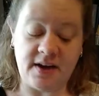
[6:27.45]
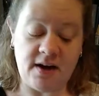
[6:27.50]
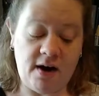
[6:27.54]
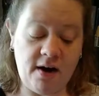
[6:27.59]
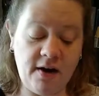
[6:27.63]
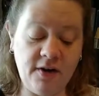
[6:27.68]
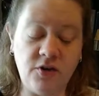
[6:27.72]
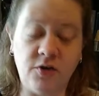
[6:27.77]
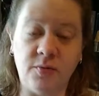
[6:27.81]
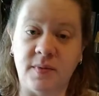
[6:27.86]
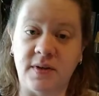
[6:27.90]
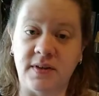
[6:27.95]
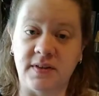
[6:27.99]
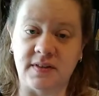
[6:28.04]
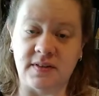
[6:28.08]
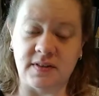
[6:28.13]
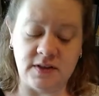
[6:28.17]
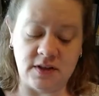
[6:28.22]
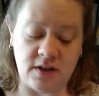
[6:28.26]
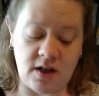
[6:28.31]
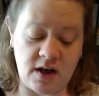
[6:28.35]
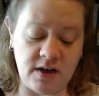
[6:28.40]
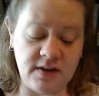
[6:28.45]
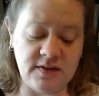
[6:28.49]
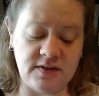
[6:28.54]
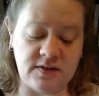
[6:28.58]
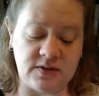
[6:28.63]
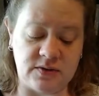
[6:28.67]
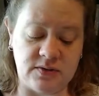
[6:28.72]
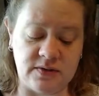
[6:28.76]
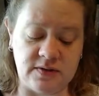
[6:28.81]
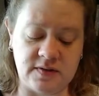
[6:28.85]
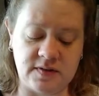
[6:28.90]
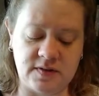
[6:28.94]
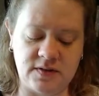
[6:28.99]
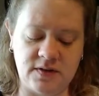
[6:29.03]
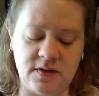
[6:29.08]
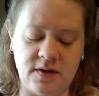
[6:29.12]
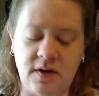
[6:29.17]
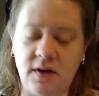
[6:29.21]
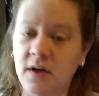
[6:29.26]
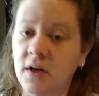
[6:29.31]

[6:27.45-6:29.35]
arguments and lawsuits.